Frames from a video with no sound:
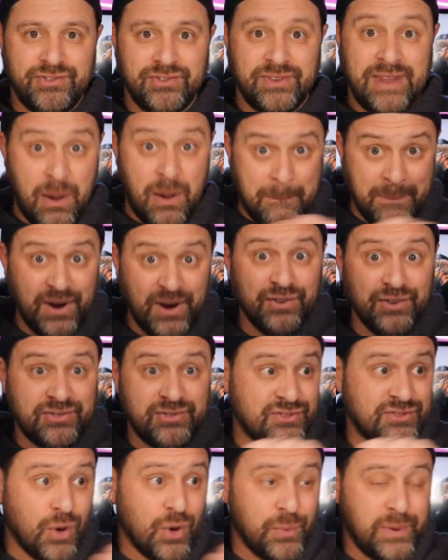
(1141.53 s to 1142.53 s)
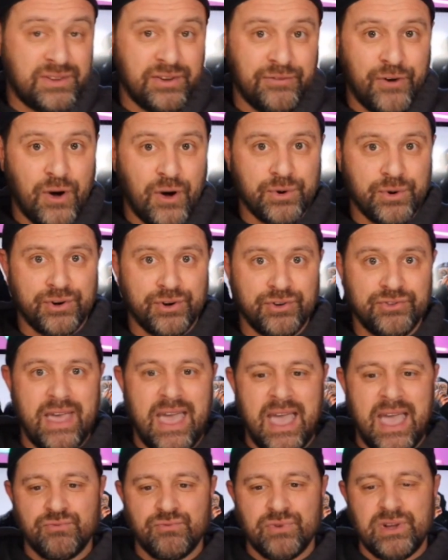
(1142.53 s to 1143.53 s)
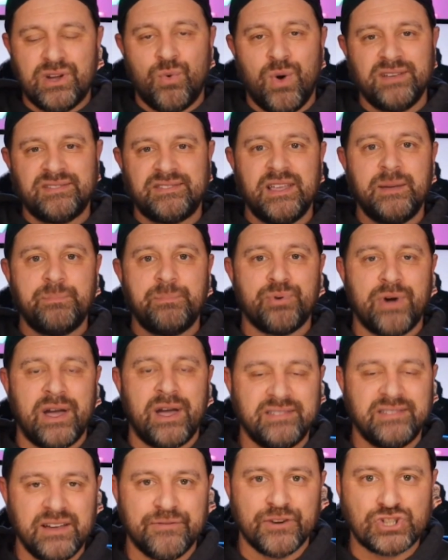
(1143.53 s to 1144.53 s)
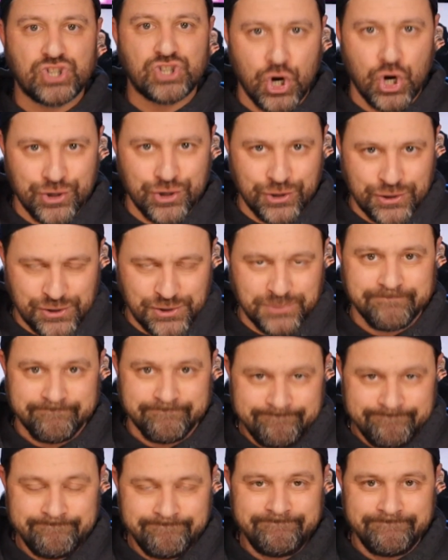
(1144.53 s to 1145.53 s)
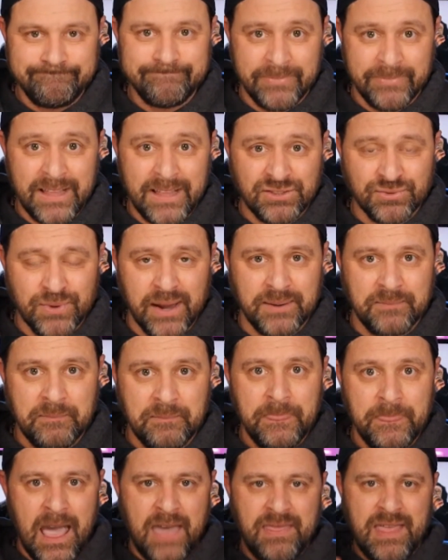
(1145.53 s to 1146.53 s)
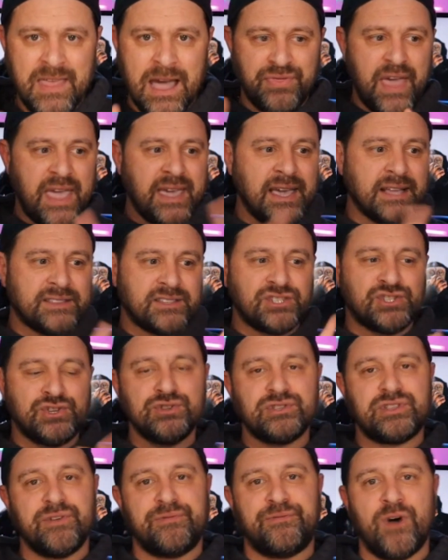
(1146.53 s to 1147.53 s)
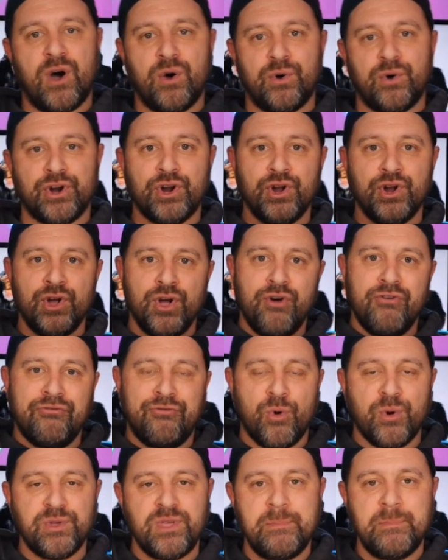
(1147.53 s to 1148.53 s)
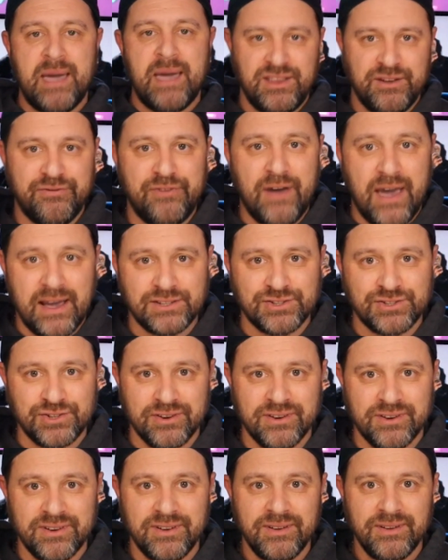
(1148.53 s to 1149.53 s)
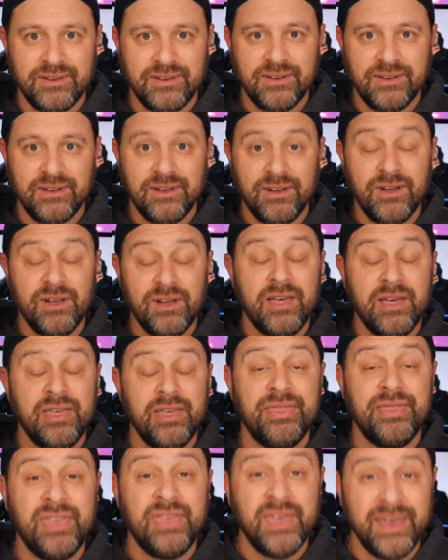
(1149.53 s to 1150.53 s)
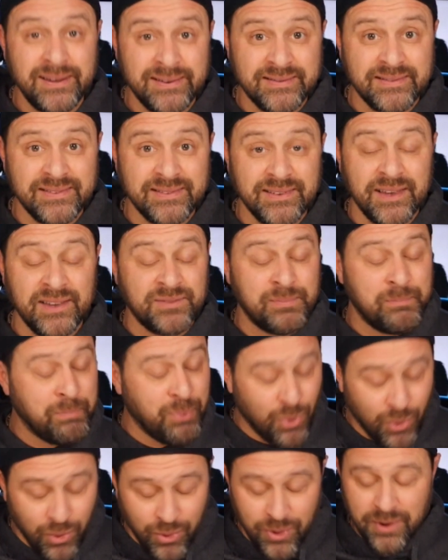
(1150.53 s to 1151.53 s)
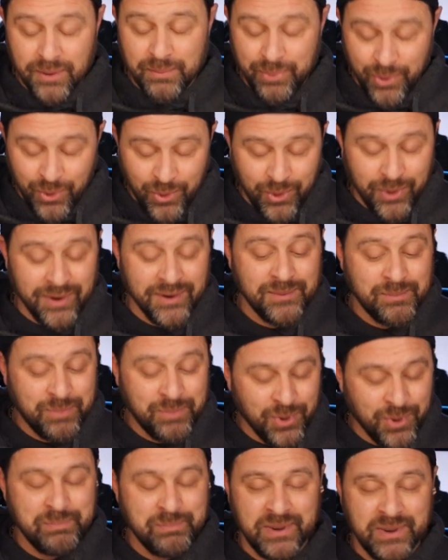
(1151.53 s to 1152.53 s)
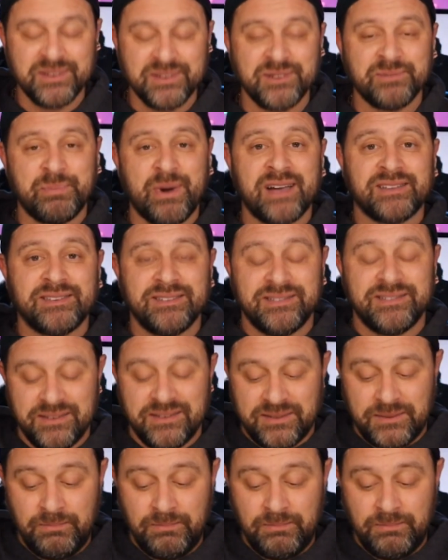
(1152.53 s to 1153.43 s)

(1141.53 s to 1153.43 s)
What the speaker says: Now Maersk is going to forwarders and requesting pricing for charters. That's right. And now they get to choose the forwarder for the manufacturer. This is poor business practices.